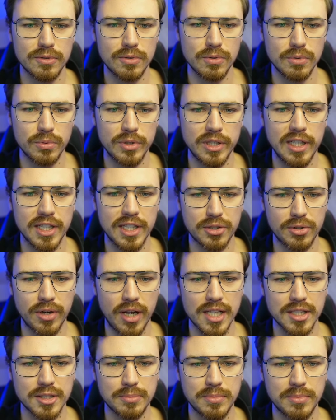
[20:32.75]
to really
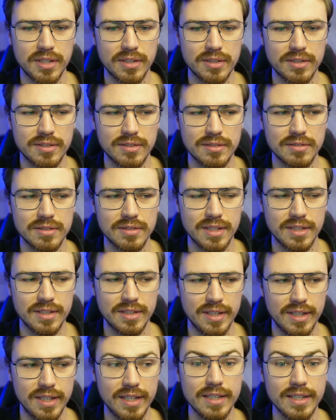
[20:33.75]
grasp that
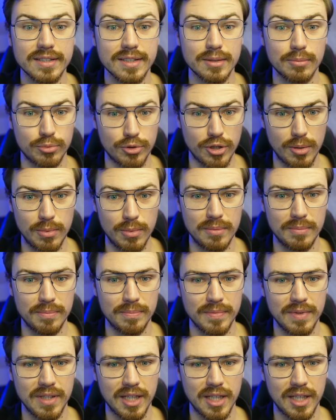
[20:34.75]
that is a problem.